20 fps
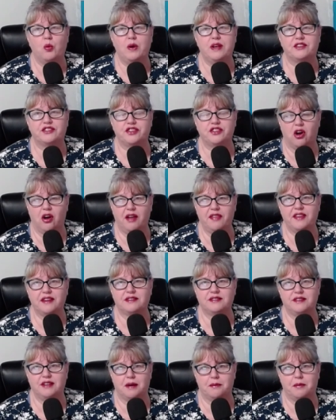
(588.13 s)
we saw
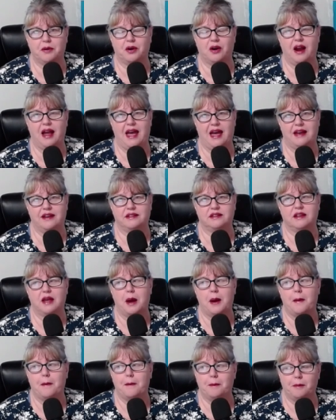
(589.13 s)
this number as
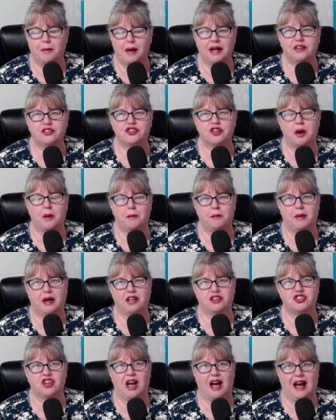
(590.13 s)
much
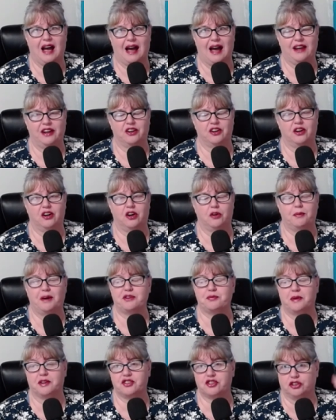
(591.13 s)
much higher or
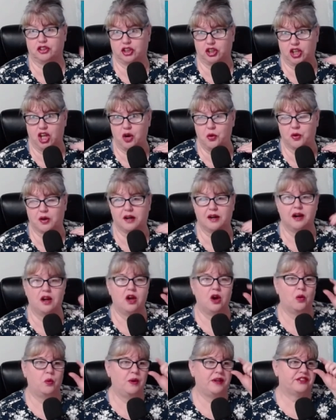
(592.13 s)
much much lower
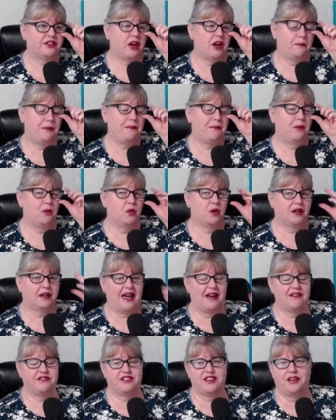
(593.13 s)
we saw people were
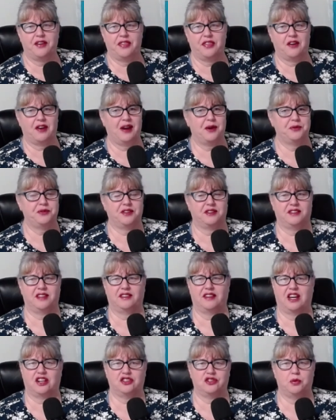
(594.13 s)
selling their houses
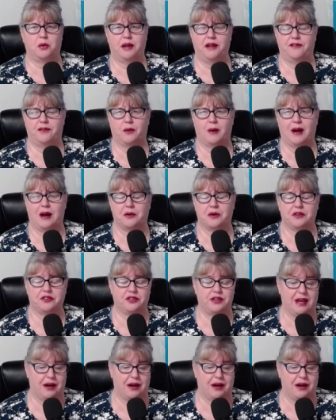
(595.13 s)
in like 24 hours